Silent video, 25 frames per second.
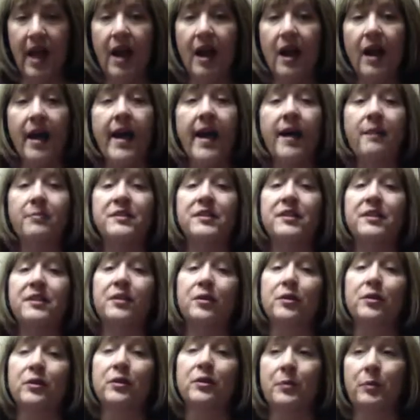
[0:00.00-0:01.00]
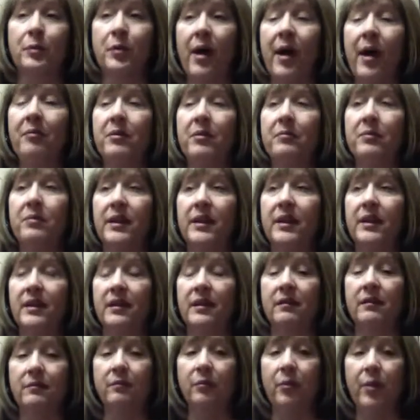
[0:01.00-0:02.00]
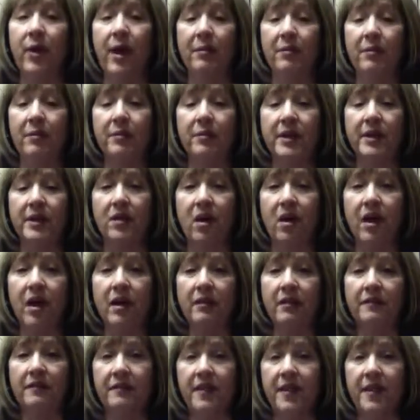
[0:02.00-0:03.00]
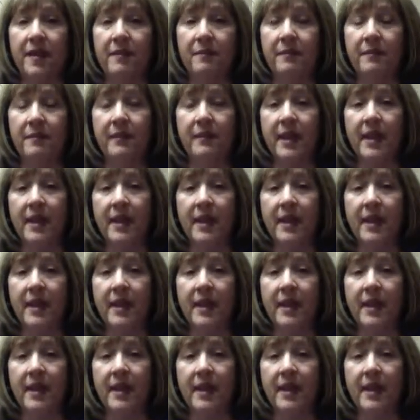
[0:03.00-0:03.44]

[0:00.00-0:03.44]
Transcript: Absolutely, probably all of them.